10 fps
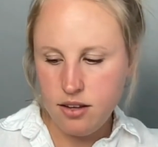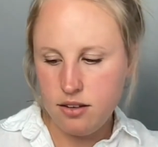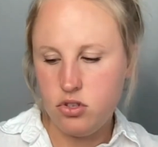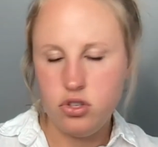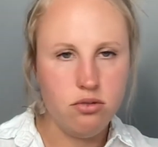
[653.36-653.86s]

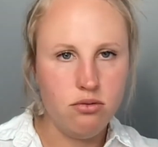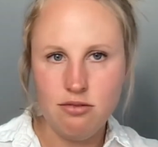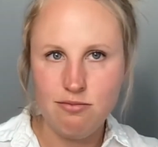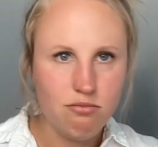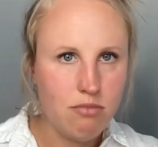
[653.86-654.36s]
to
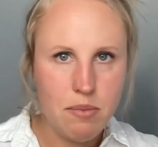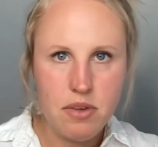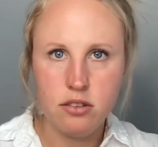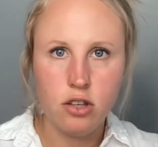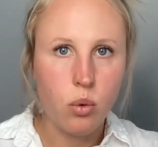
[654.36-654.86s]

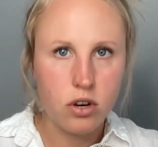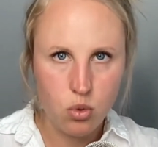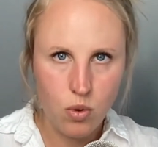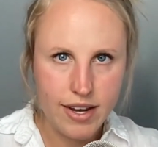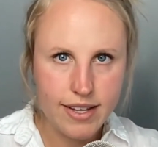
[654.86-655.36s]
maybe lower
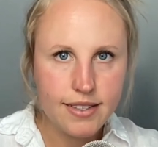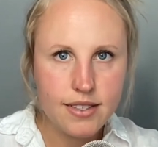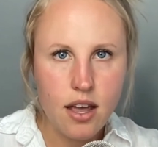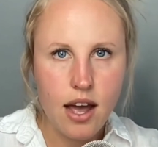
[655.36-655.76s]
20s.